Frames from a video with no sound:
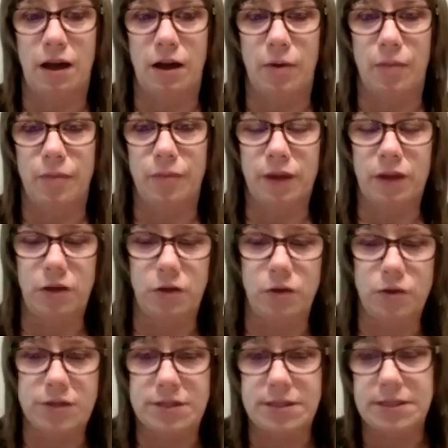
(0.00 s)
you
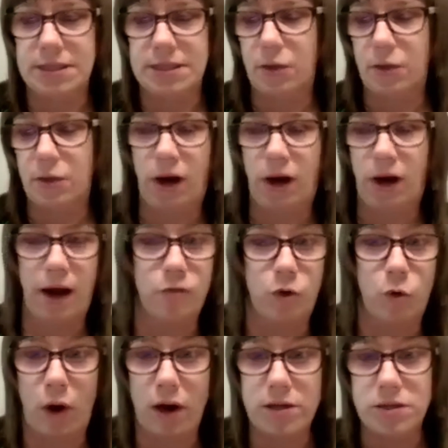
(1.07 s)
know, see what kind
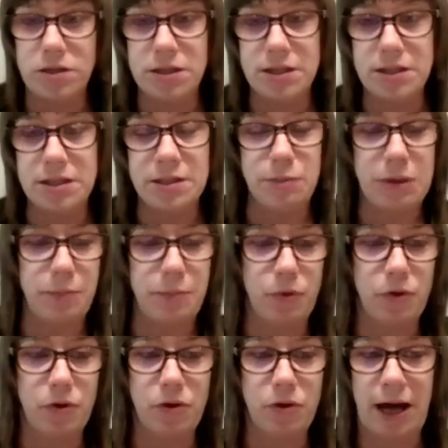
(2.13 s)
of questions
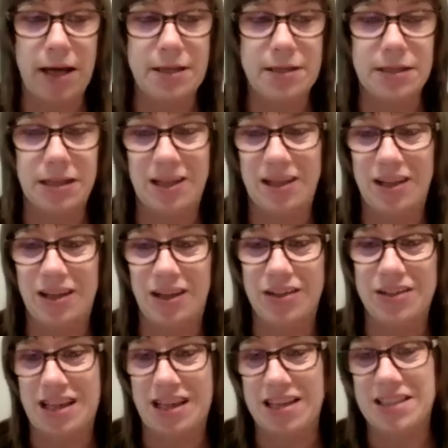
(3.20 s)
people are asking,
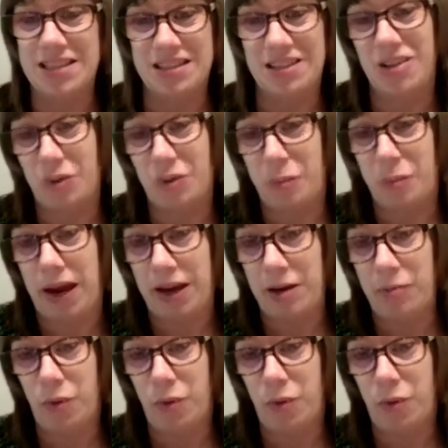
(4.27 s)
because that's a